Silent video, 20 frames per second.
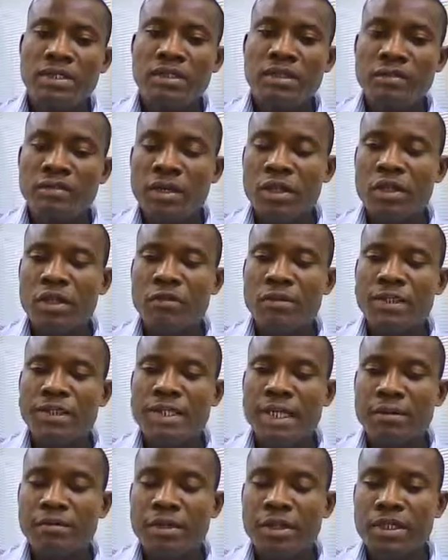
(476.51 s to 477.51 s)
develop this
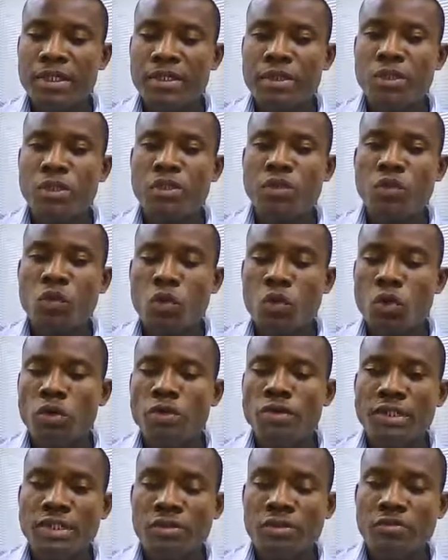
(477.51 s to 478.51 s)
application
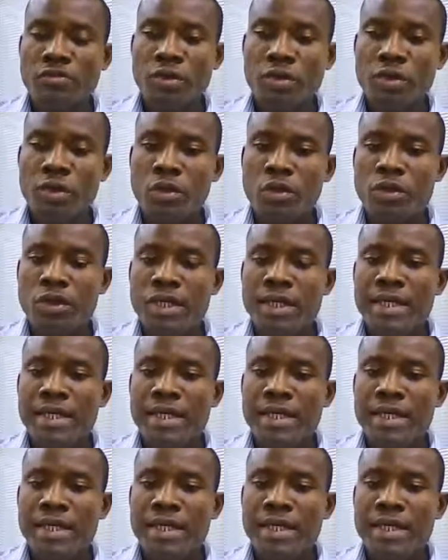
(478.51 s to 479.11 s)
once and for all,